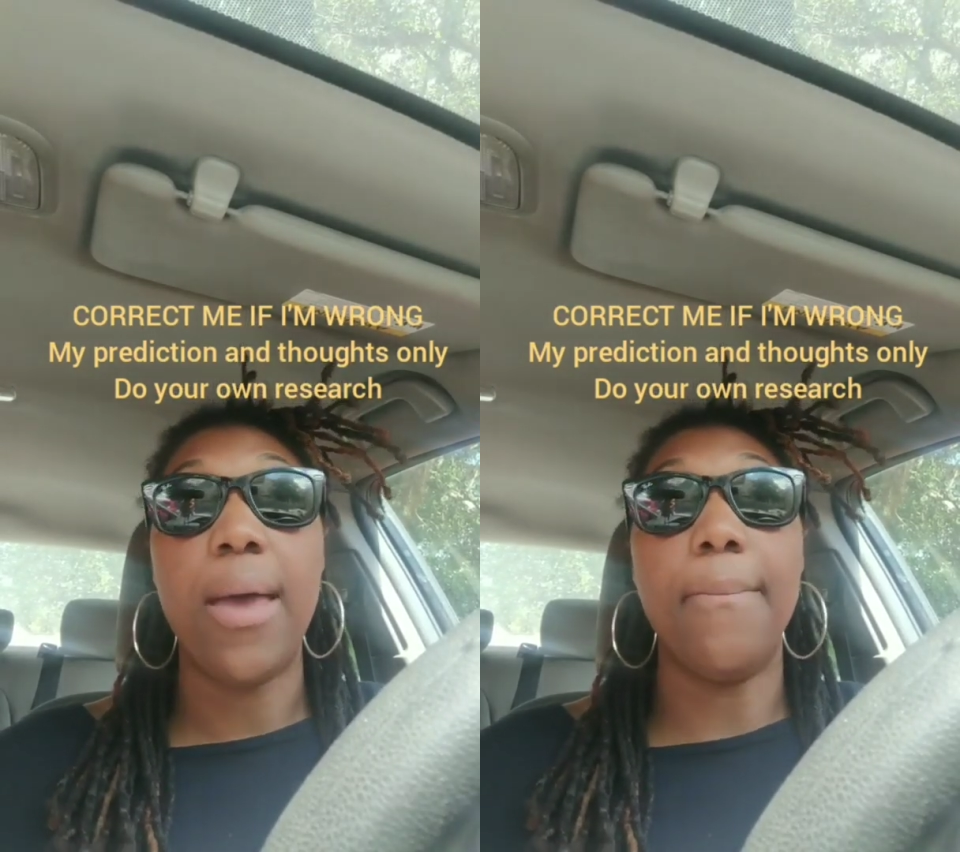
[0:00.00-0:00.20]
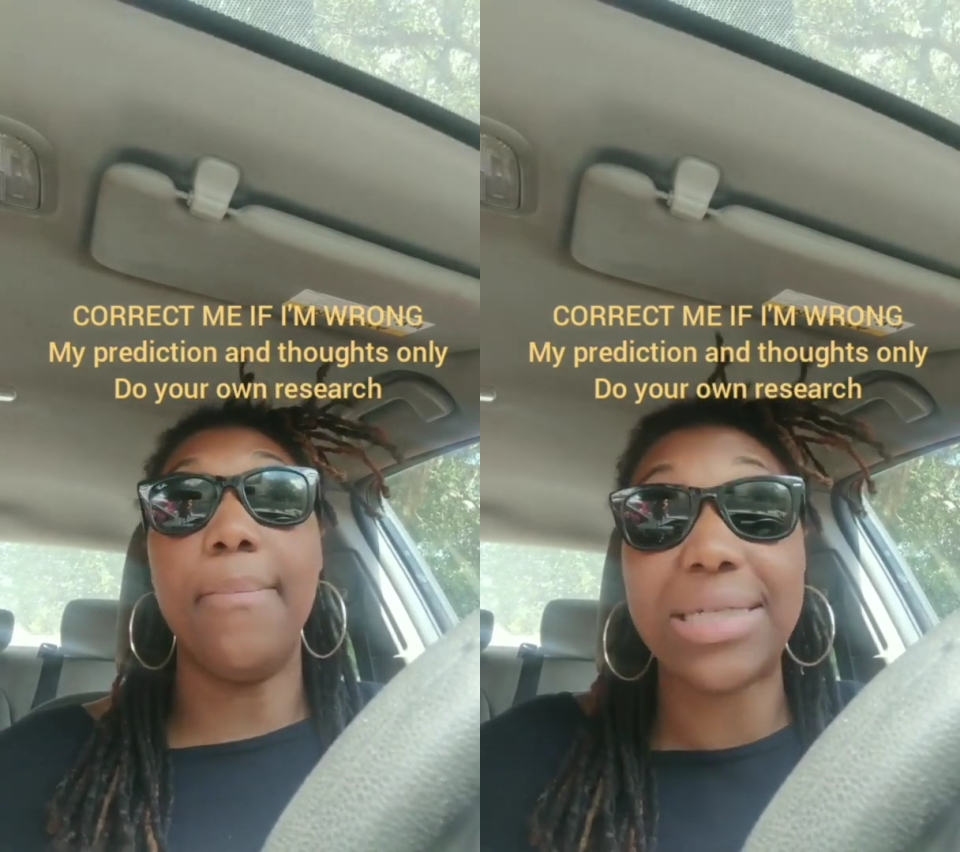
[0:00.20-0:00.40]

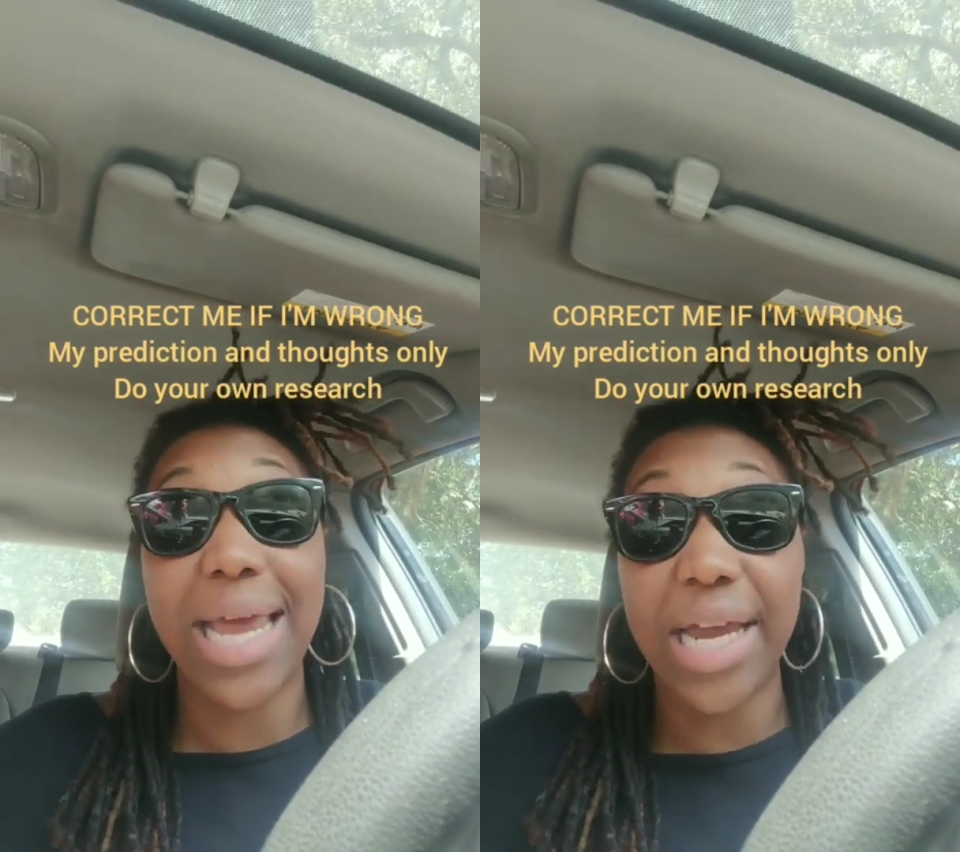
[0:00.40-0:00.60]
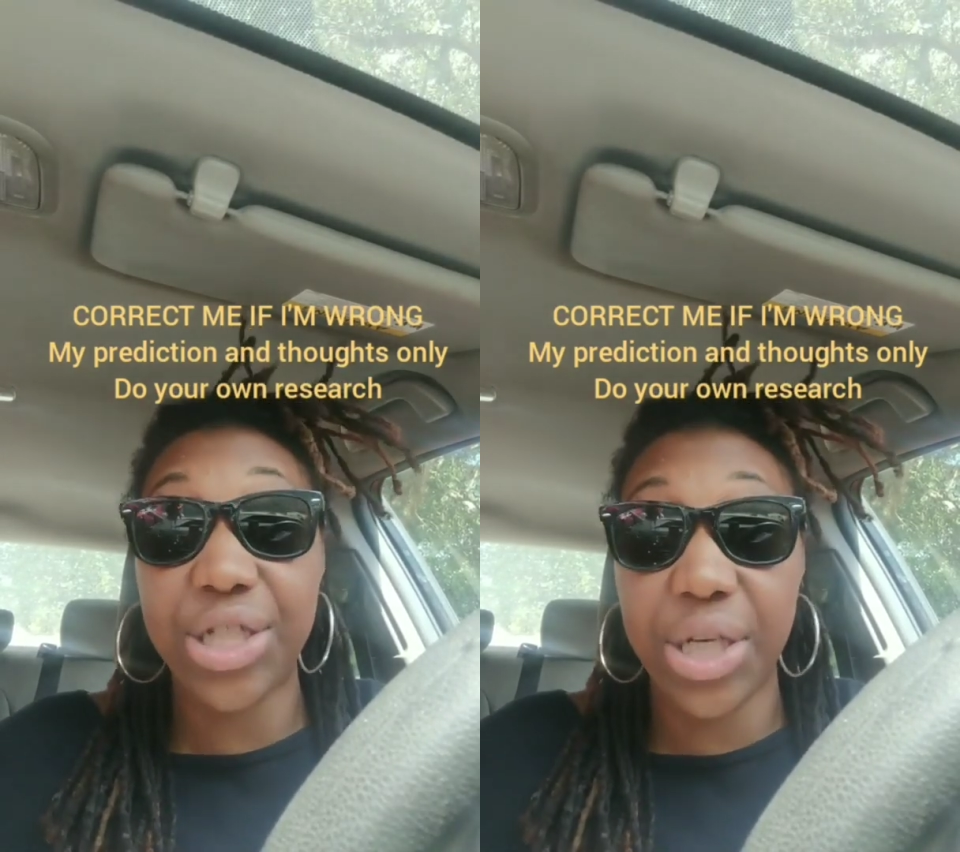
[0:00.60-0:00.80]

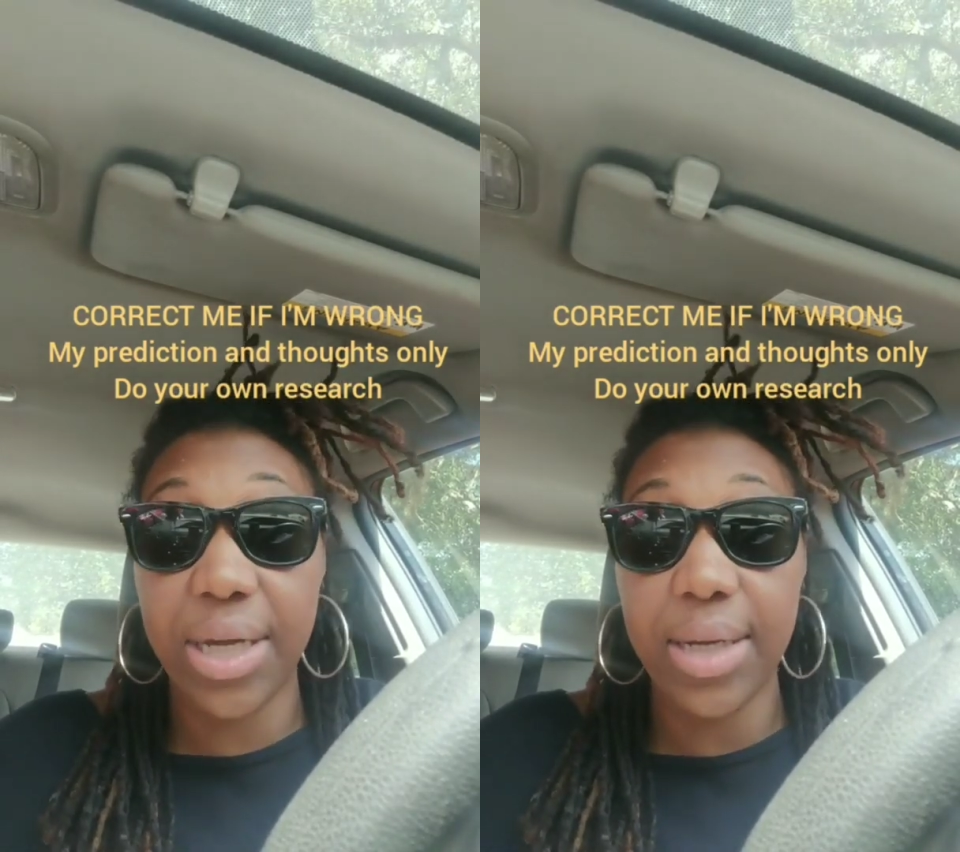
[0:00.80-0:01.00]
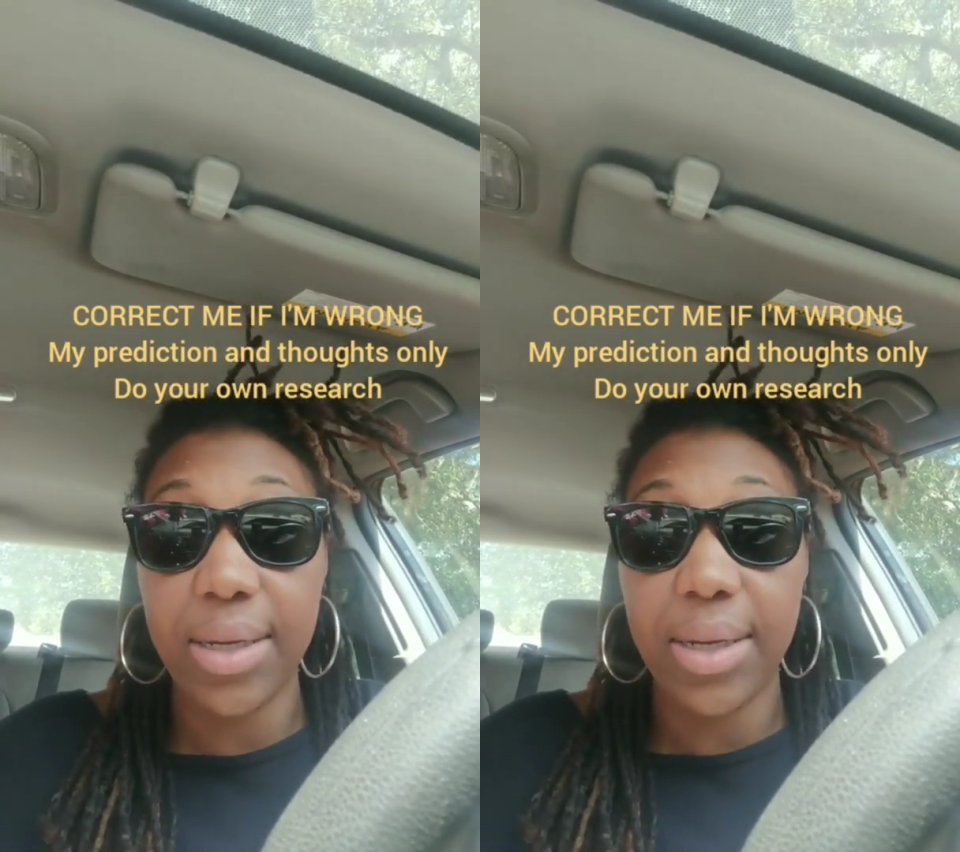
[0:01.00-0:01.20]

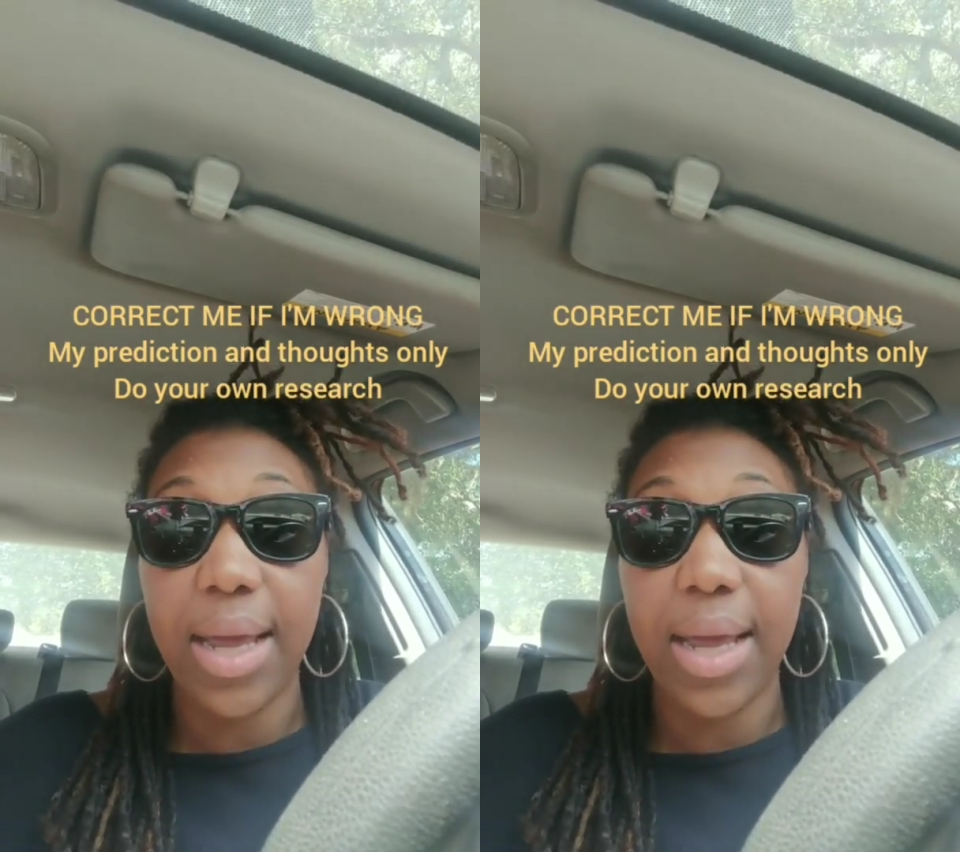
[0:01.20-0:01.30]
meditation